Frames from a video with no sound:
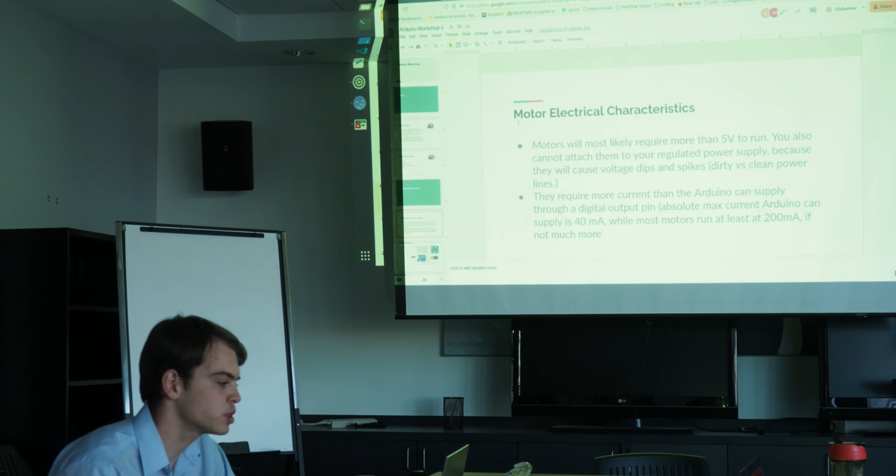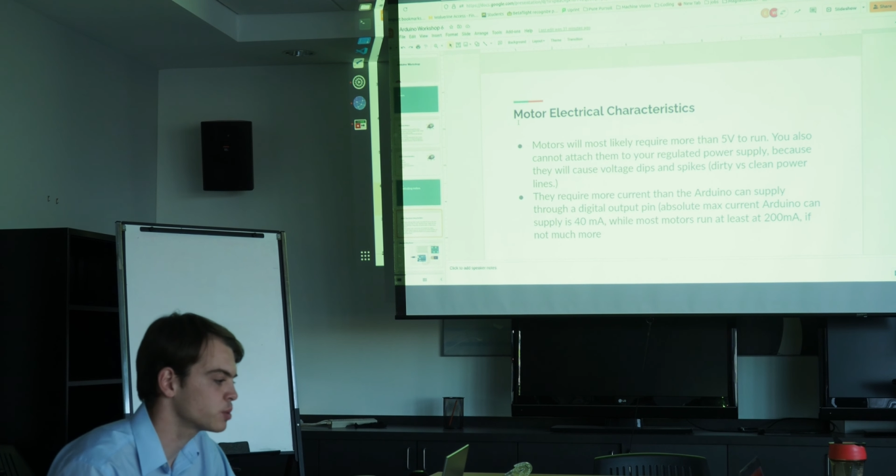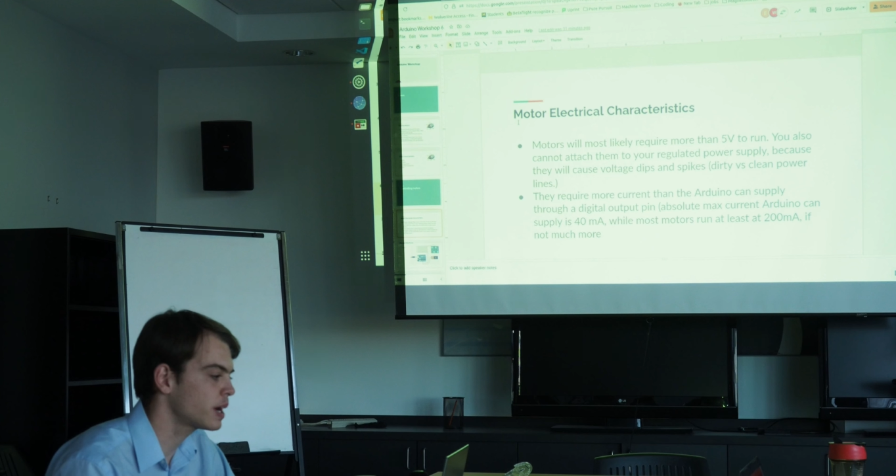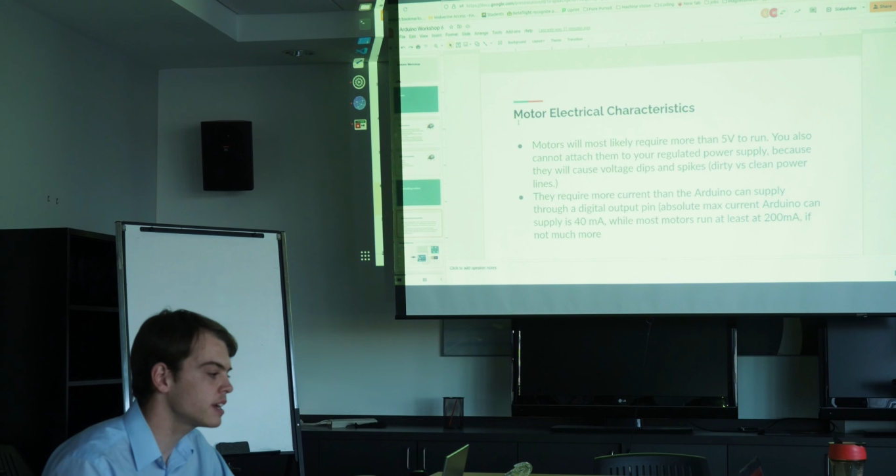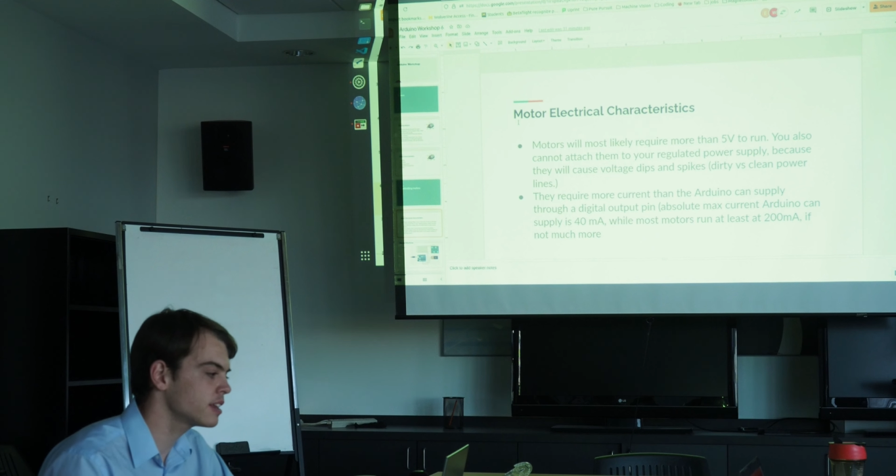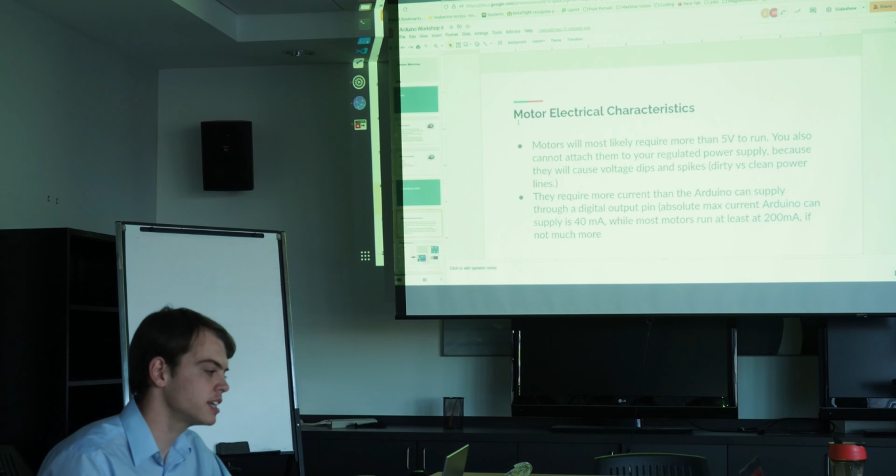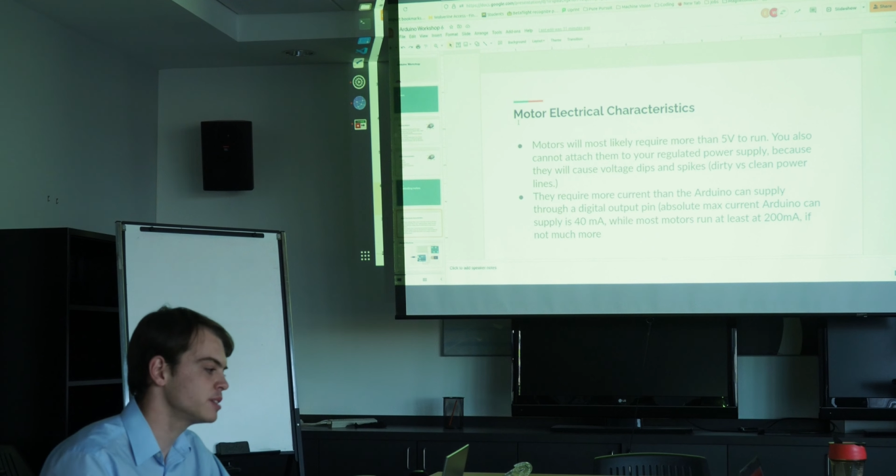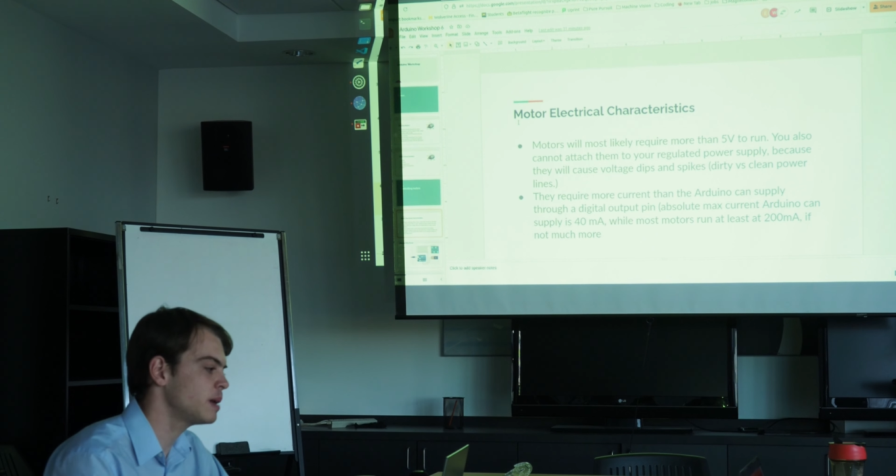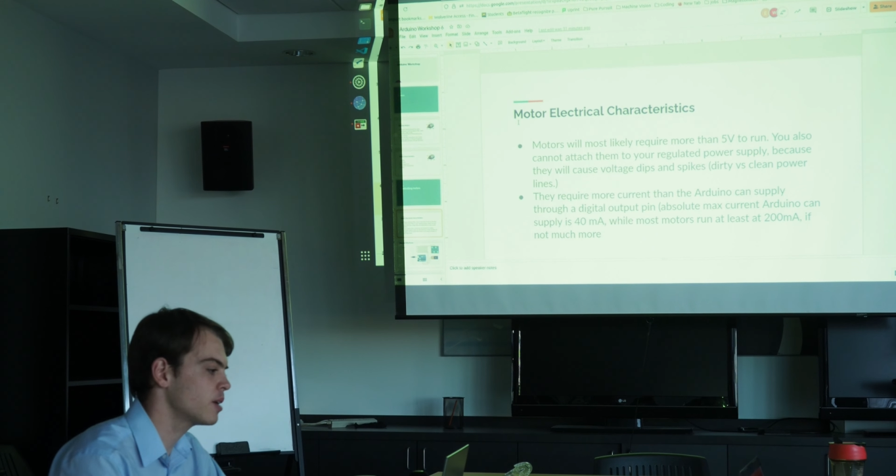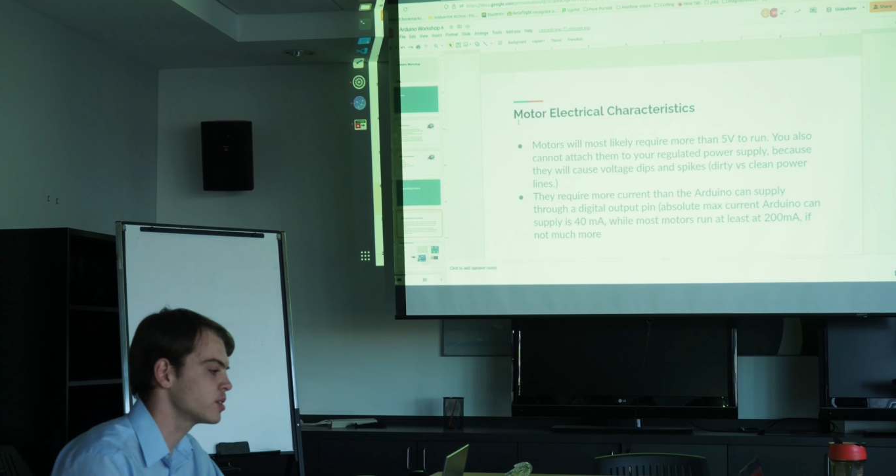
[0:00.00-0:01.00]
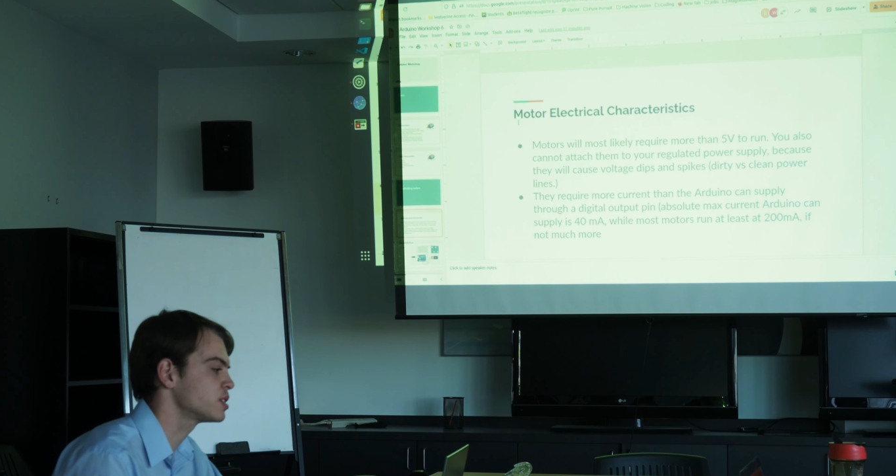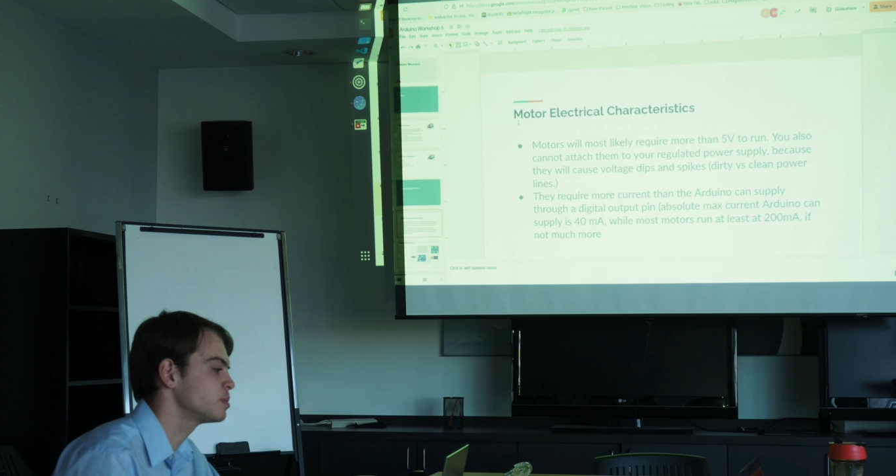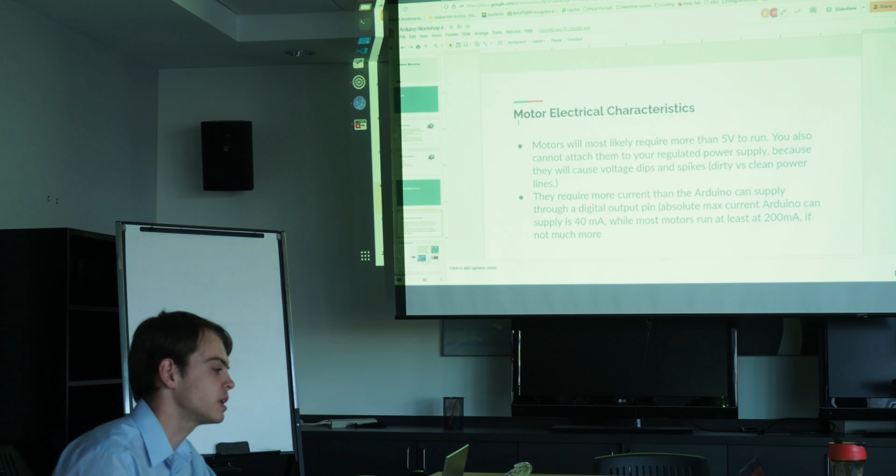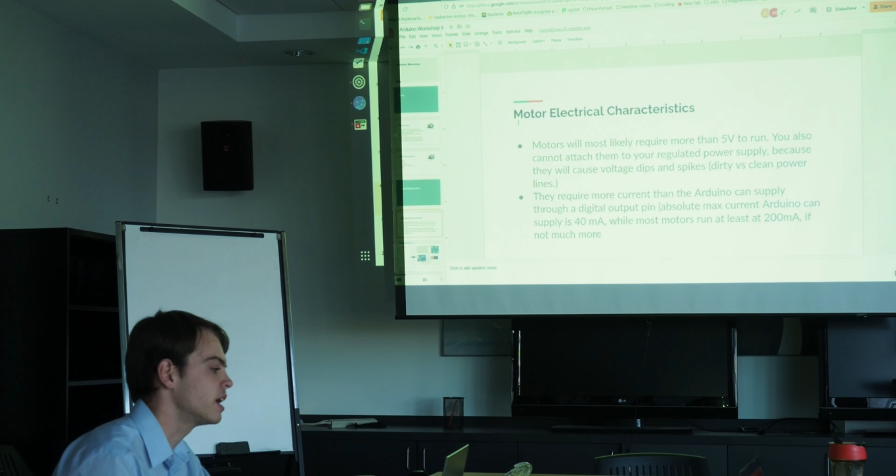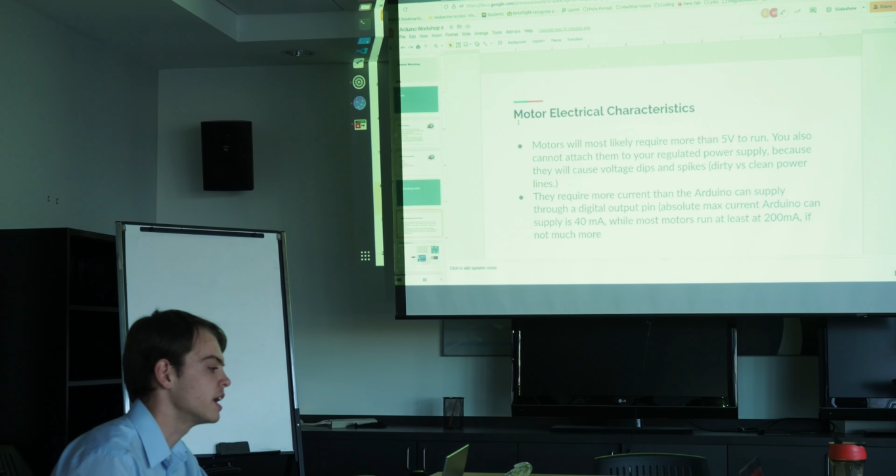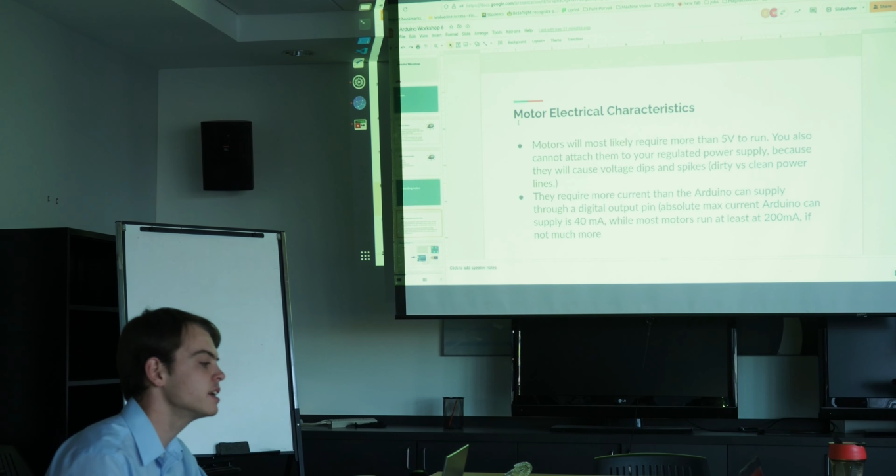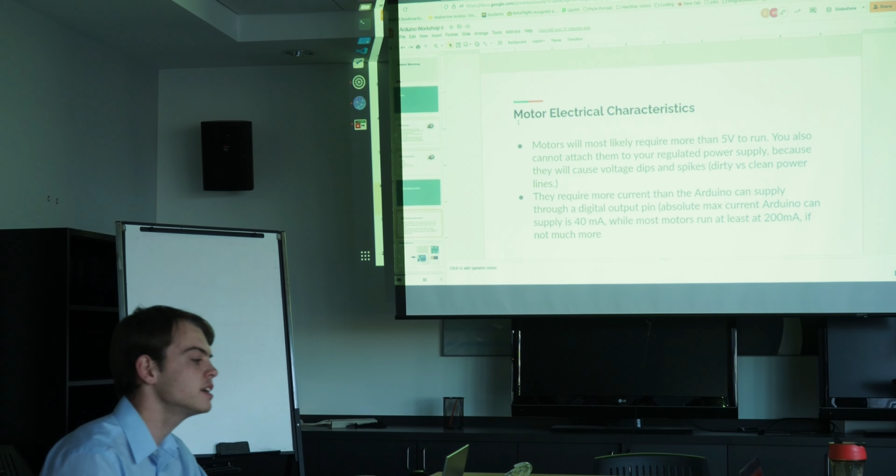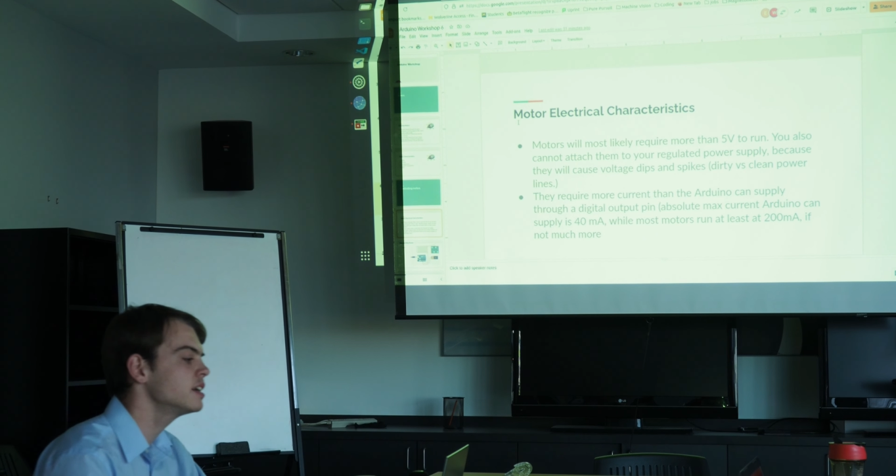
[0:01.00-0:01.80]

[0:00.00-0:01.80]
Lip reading: your regulated power supply,